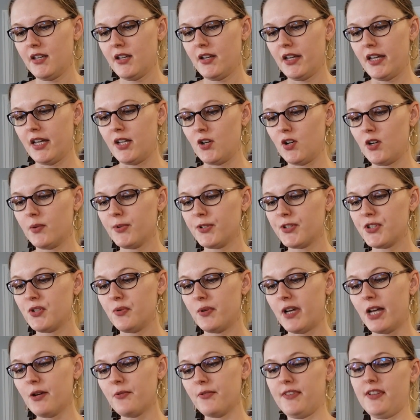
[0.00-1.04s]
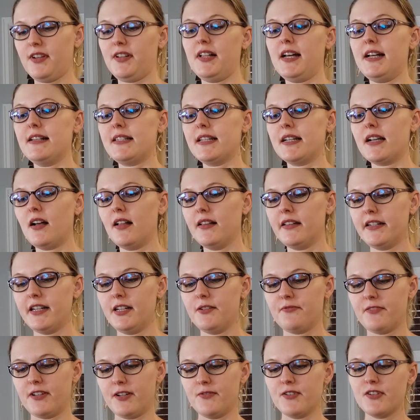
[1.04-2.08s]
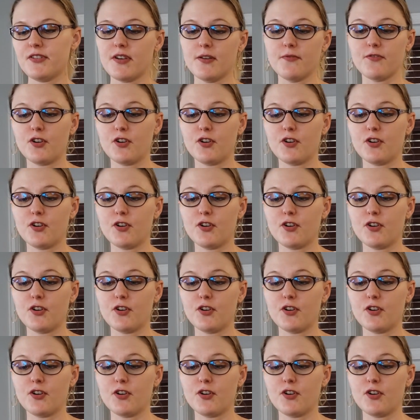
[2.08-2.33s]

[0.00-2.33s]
an herbal duet with classic holiday flavors of